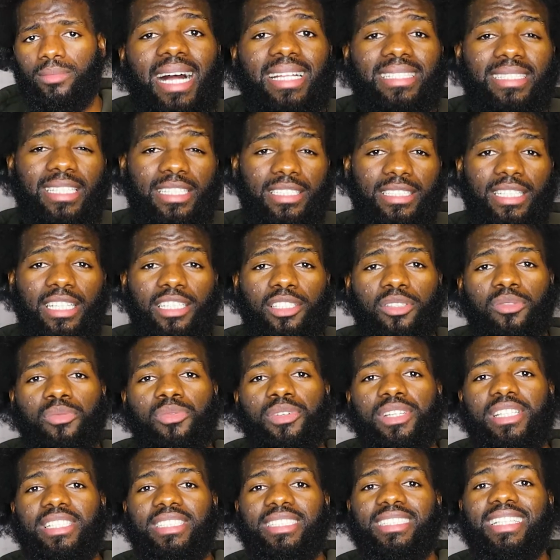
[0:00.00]
And the second
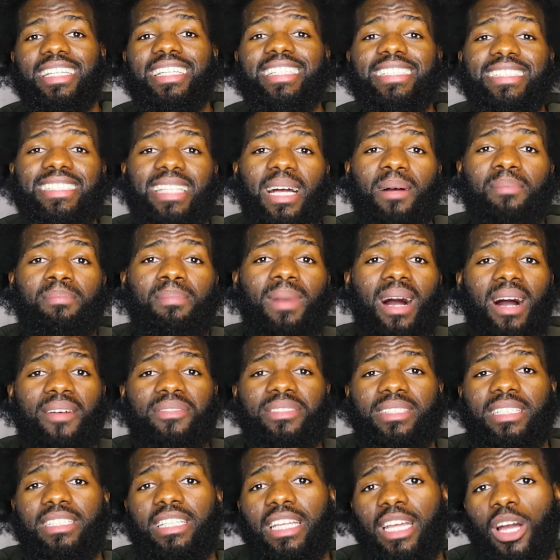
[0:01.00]
reason is that
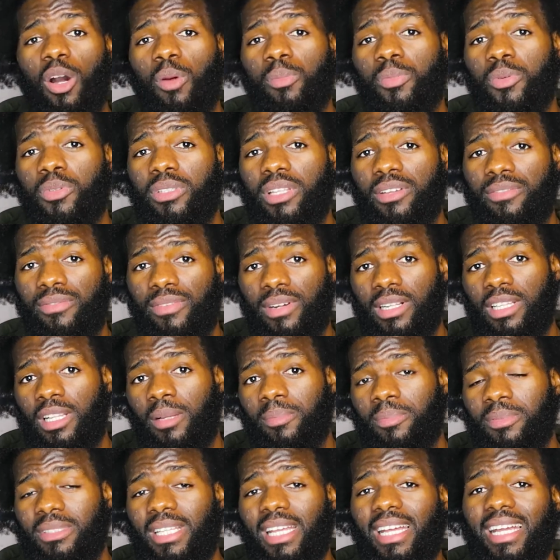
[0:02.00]
maths can help you
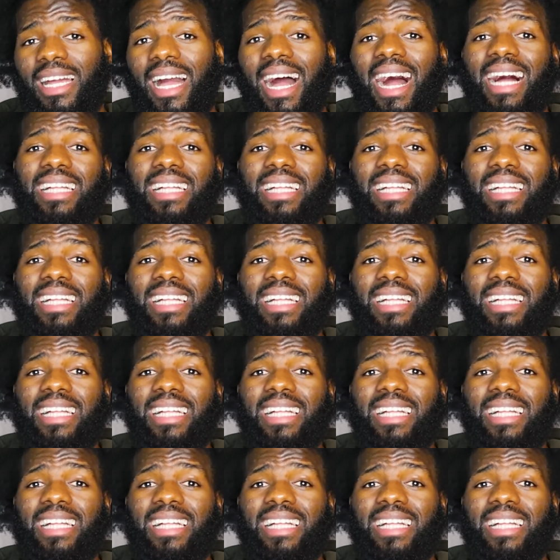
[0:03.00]
develop the